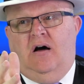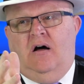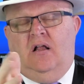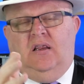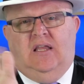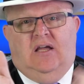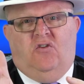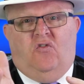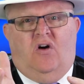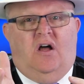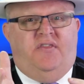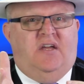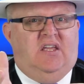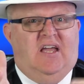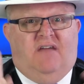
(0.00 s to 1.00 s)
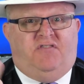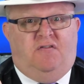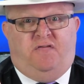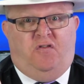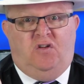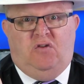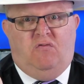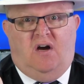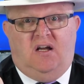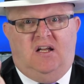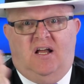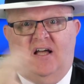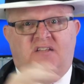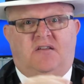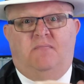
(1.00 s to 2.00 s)
later on that you have to fully
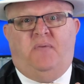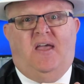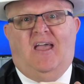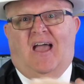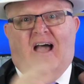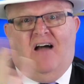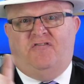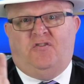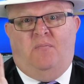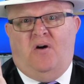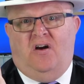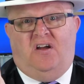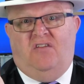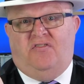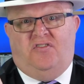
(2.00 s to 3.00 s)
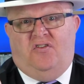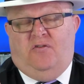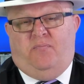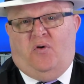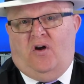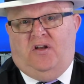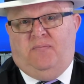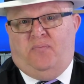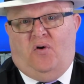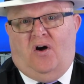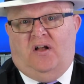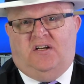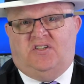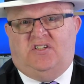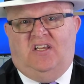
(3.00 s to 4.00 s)
ruggedize and pay aftermarket third-party
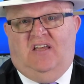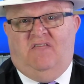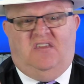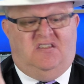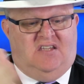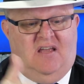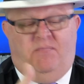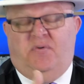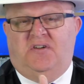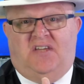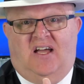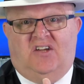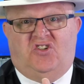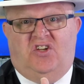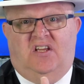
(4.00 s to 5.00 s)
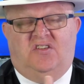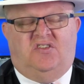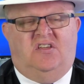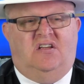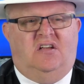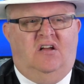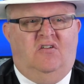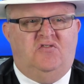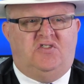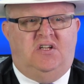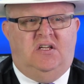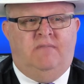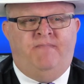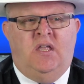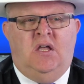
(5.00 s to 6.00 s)
products to give the same protection as the
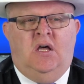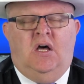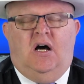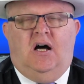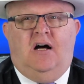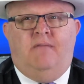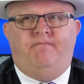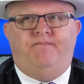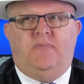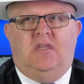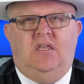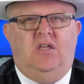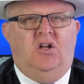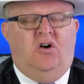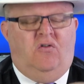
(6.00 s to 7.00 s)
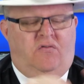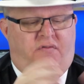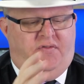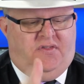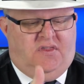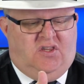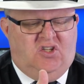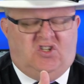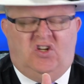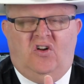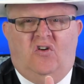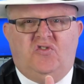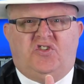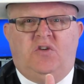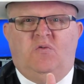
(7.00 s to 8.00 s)
Tanoshi. The
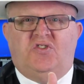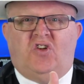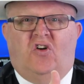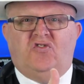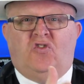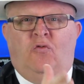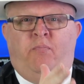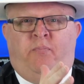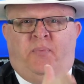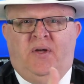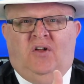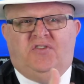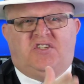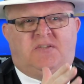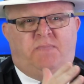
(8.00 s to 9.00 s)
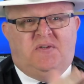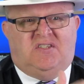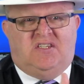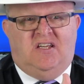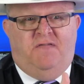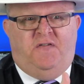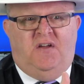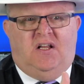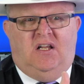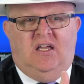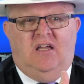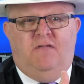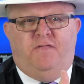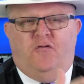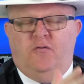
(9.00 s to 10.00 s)
Tanoshi was also built
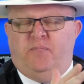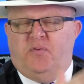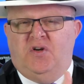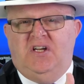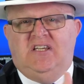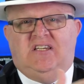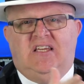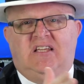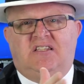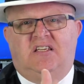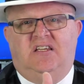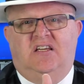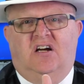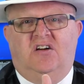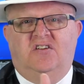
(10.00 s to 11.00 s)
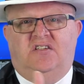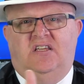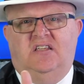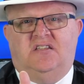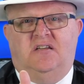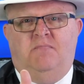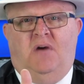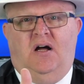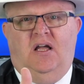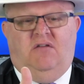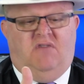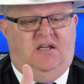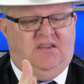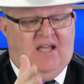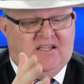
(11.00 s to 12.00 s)
specifically for preteens and younger teens in mind,
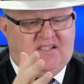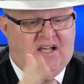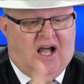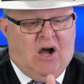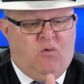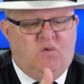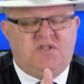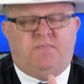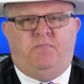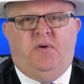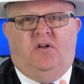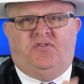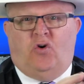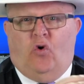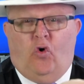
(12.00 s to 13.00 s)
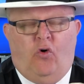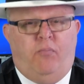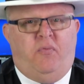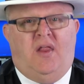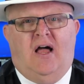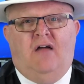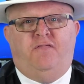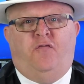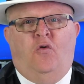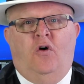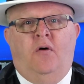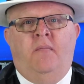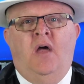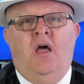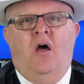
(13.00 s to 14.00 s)
right? That's how it was built. The whole
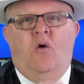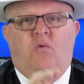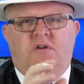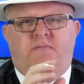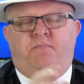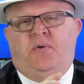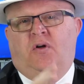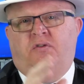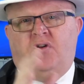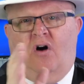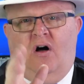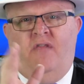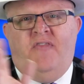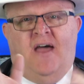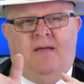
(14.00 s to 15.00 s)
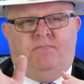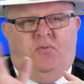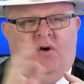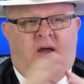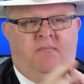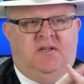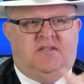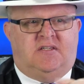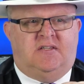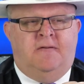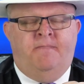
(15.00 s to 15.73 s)
platform was built on that premise.